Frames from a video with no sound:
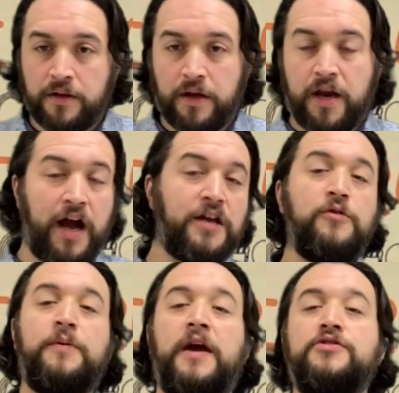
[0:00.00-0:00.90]
an
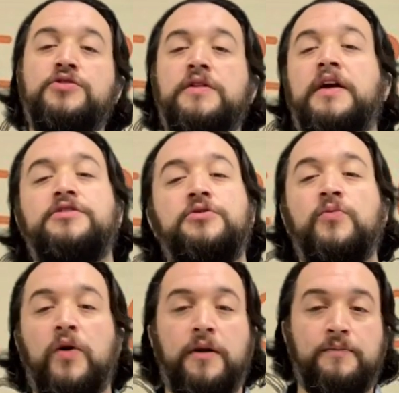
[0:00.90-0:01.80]
occupation that you
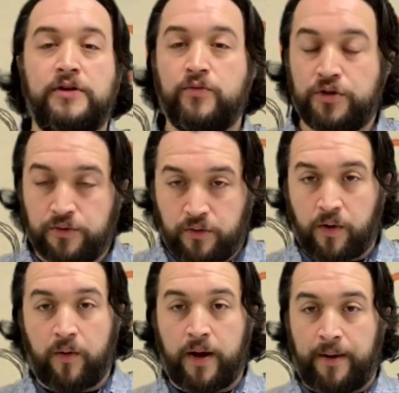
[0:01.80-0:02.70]
wanna be when you
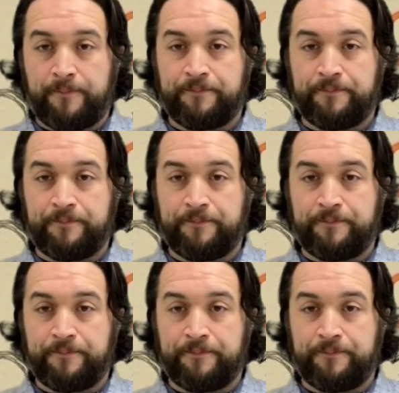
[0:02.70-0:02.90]
grow up.